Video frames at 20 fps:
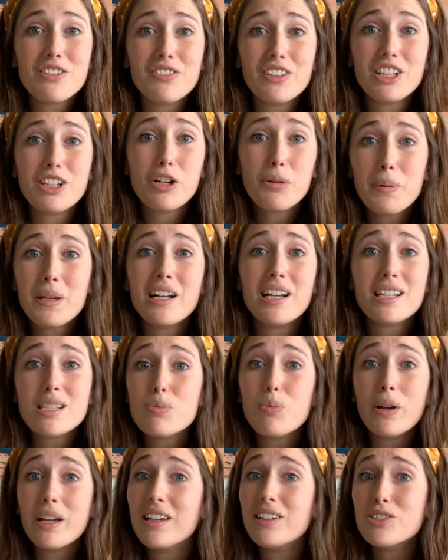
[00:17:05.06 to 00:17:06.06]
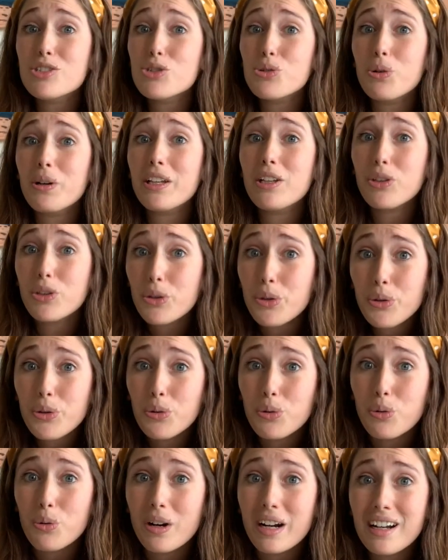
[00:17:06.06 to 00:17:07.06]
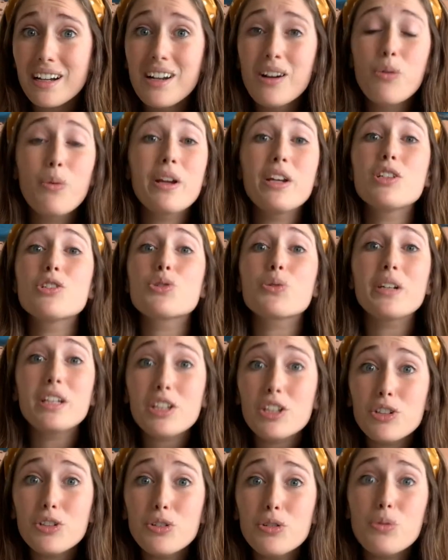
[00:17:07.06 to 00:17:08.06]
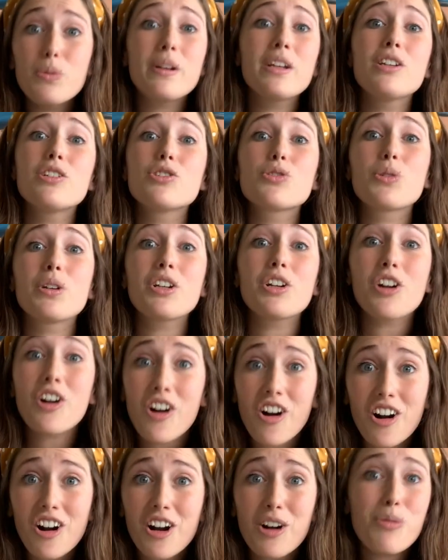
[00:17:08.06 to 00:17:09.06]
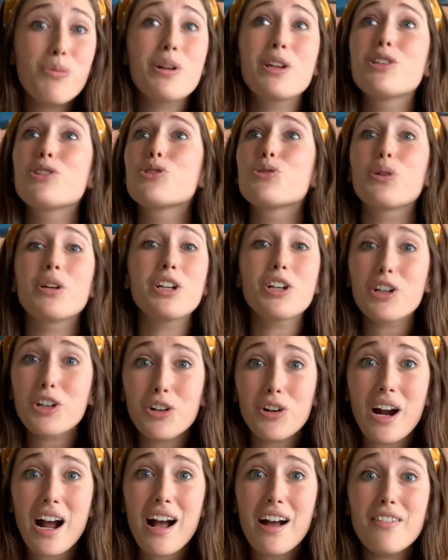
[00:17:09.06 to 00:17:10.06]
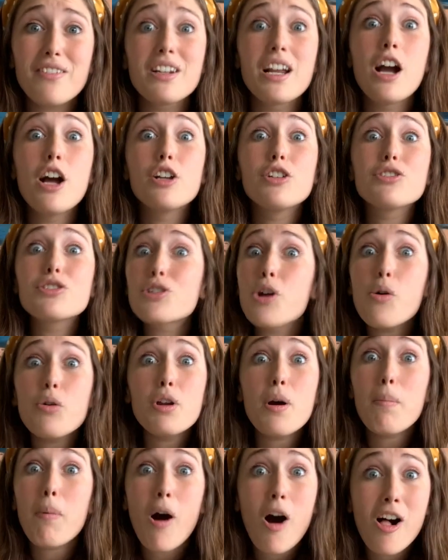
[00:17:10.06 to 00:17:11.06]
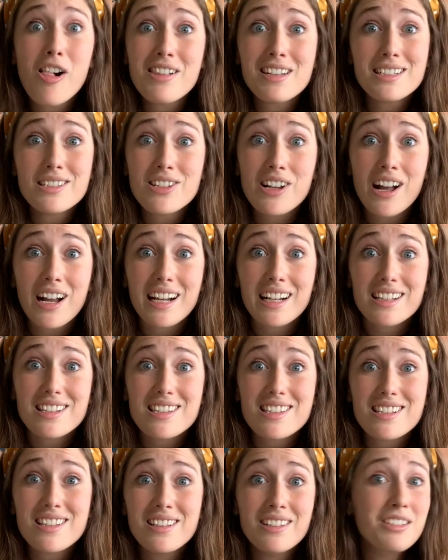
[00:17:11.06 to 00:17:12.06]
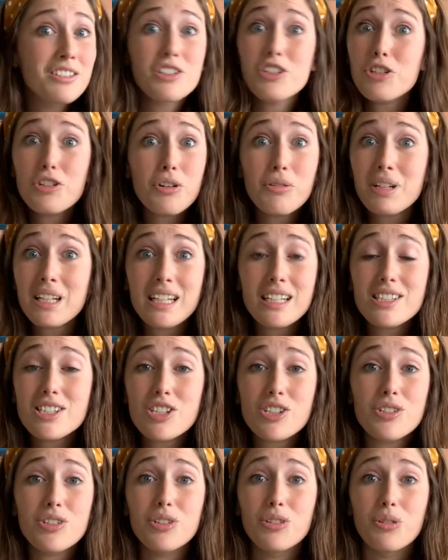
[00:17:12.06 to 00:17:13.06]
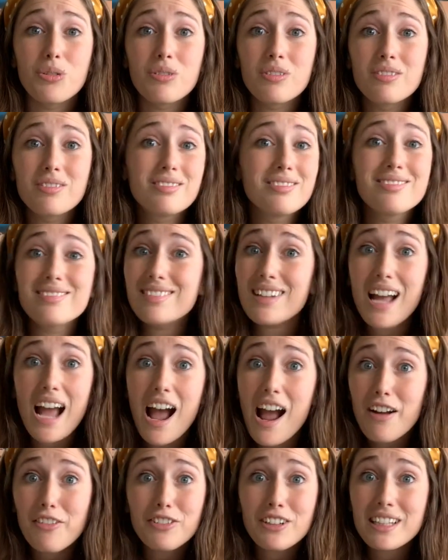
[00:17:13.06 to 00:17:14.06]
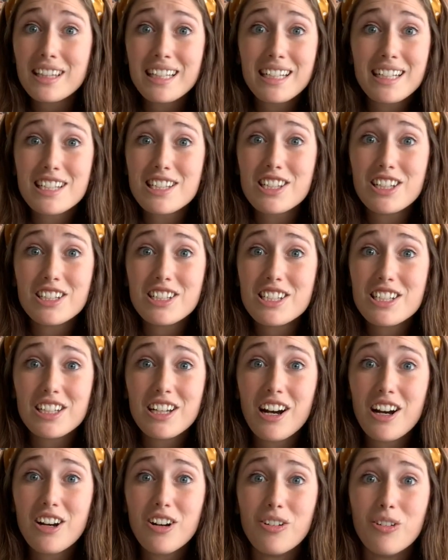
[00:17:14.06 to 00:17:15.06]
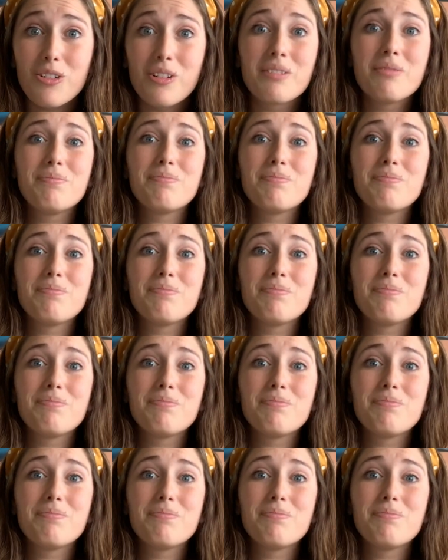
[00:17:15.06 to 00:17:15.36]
video because we enjoy you. We enjoy you, we enjoy your art, we enjoy your craft. Don't apologize. You don't need to. Everything is good to go.